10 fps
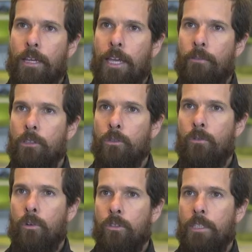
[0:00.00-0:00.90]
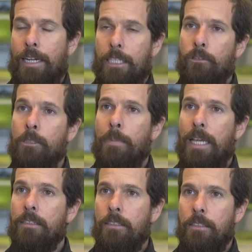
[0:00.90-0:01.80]
the cave was, of course, that extra
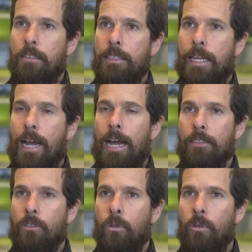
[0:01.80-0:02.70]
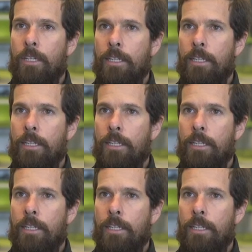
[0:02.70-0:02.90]
space they had, so